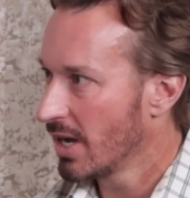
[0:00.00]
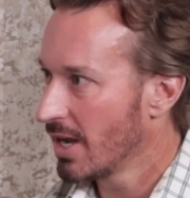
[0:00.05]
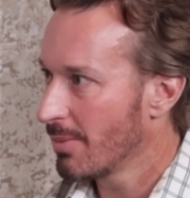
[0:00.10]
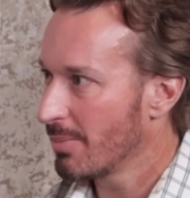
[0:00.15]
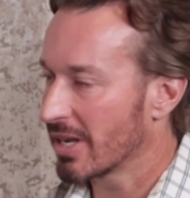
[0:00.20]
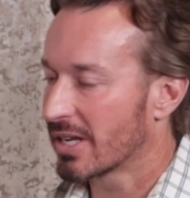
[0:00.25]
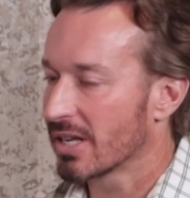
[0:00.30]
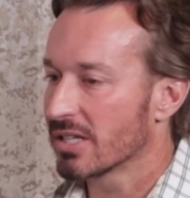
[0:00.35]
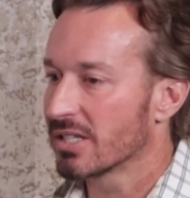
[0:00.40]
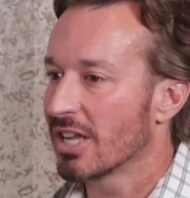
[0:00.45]

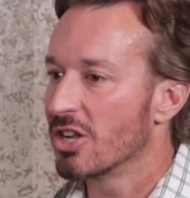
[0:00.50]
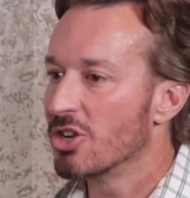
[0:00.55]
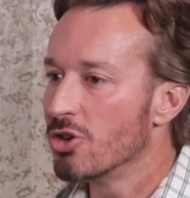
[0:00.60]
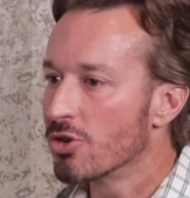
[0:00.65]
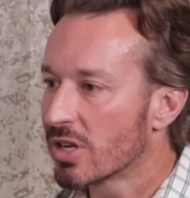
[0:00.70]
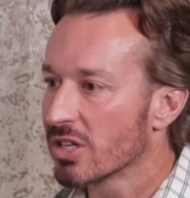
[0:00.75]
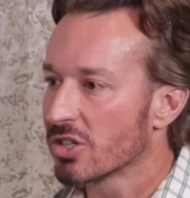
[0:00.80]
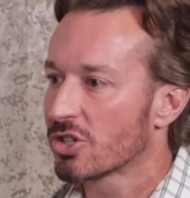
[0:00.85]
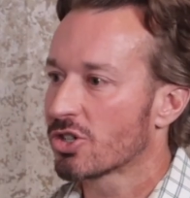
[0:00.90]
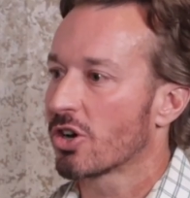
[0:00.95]
Because then you
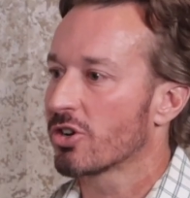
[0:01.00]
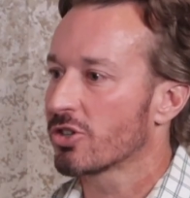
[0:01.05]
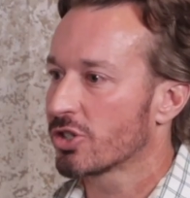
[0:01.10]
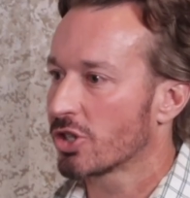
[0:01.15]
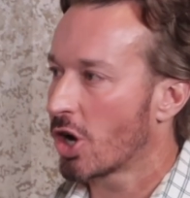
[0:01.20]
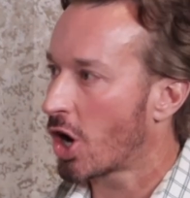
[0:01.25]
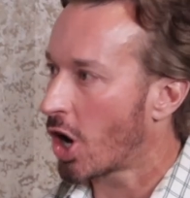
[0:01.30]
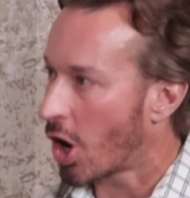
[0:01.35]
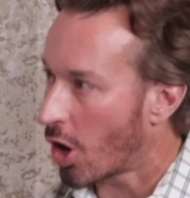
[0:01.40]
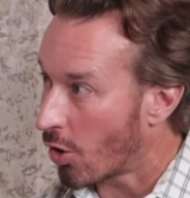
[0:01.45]
can start
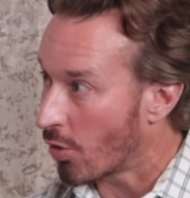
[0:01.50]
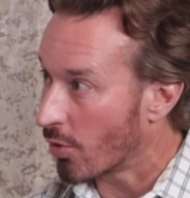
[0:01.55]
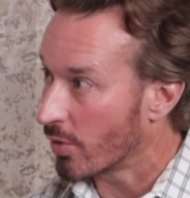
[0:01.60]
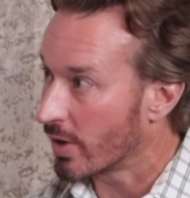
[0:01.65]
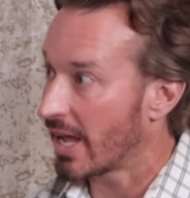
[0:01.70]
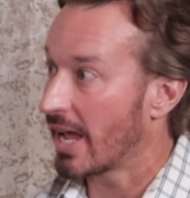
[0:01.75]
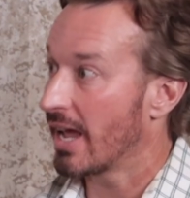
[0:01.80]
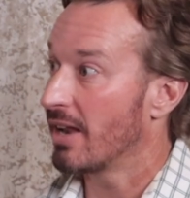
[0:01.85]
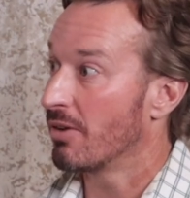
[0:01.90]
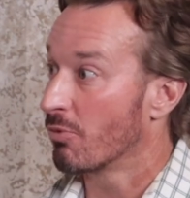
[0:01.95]
to hone
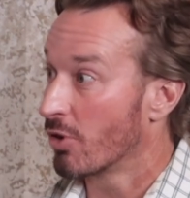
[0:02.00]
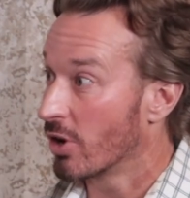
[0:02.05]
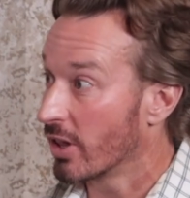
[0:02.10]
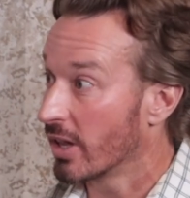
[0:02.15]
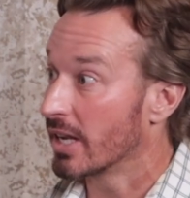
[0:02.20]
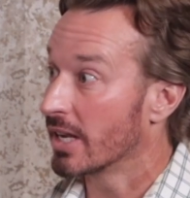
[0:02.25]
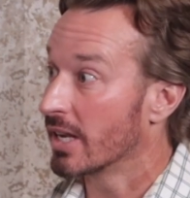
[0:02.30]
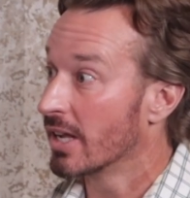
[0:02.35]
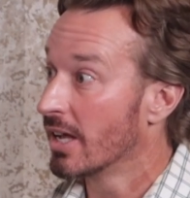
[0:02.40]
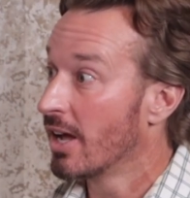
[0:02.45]
and
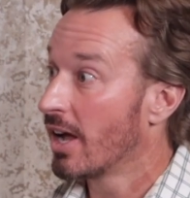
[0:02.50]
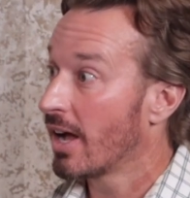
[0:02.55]
really